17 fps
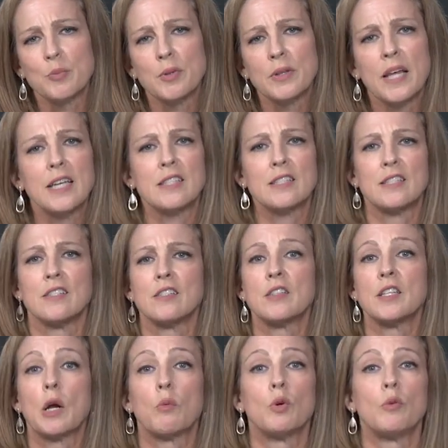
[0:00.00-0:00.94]
places.
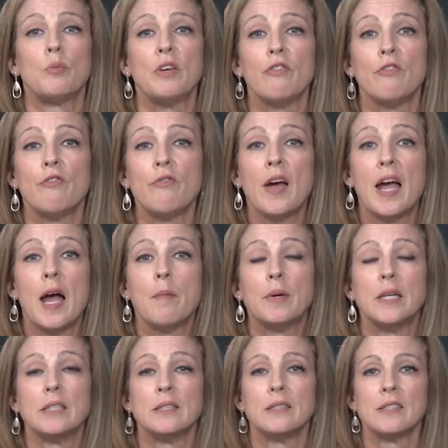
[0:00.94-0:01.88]
There will be
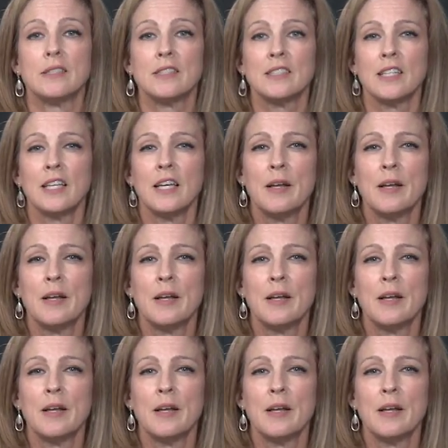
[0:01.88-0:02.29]
famines.